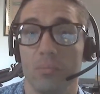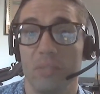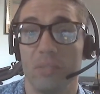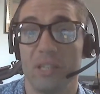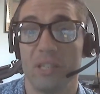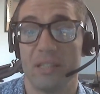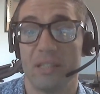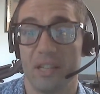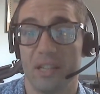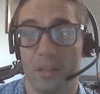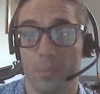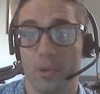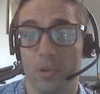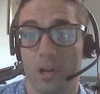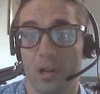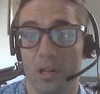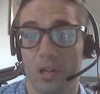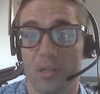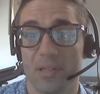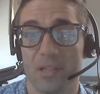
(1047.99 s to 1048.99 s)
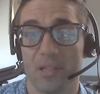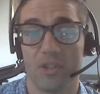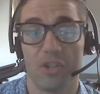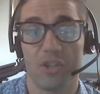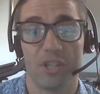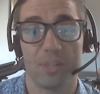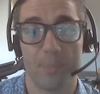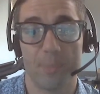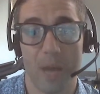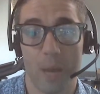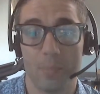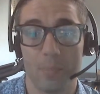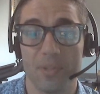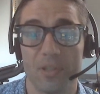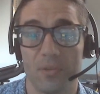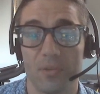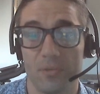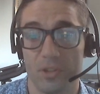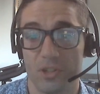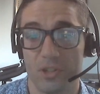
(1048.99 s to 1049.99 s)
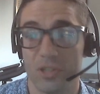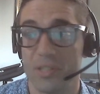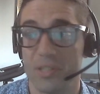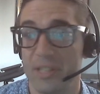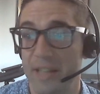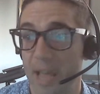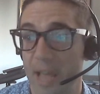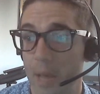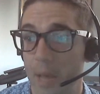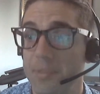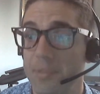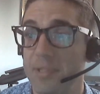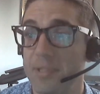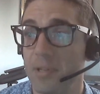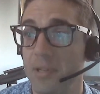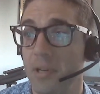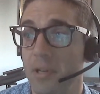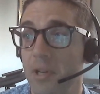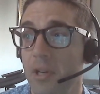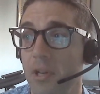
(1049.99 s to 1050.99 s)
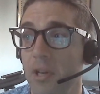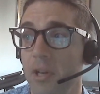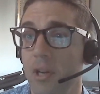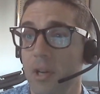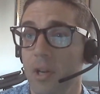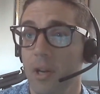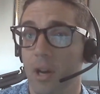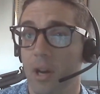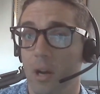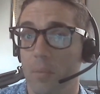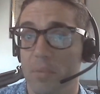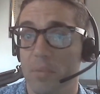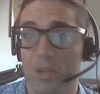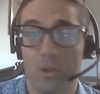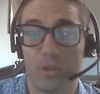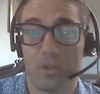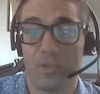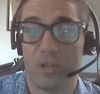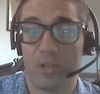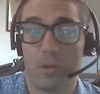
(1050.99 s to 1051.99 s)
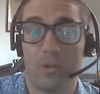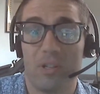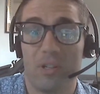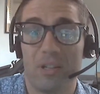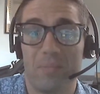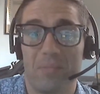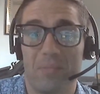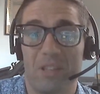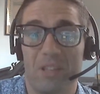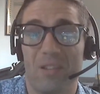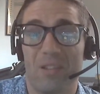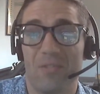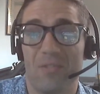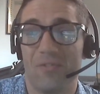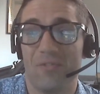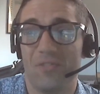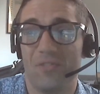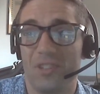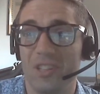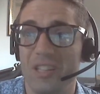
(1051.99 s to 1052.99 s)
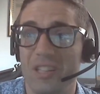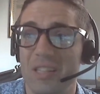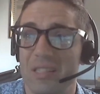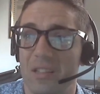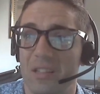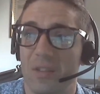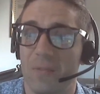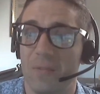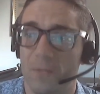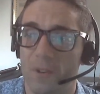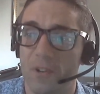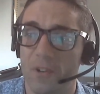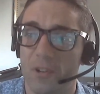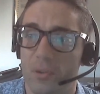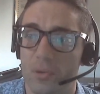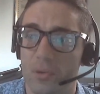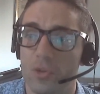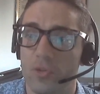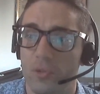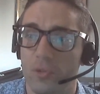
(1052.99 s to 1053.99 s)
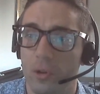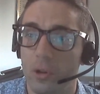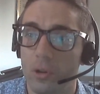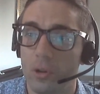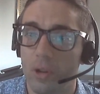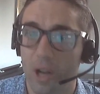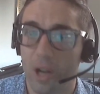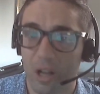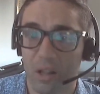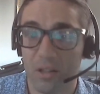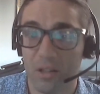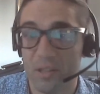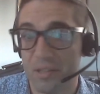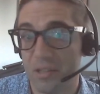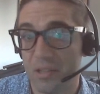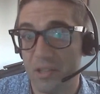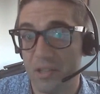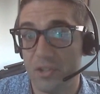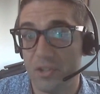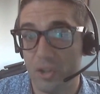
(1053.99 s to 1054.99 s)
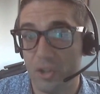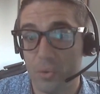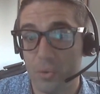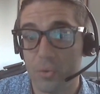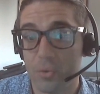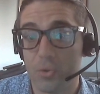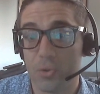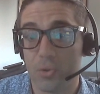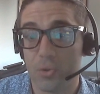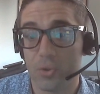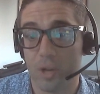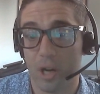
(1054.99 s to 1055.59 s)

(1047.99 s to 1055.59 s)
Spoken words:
these data products, such as maps, widgets, and apps, because we know that a method really is not very useful unless it is used.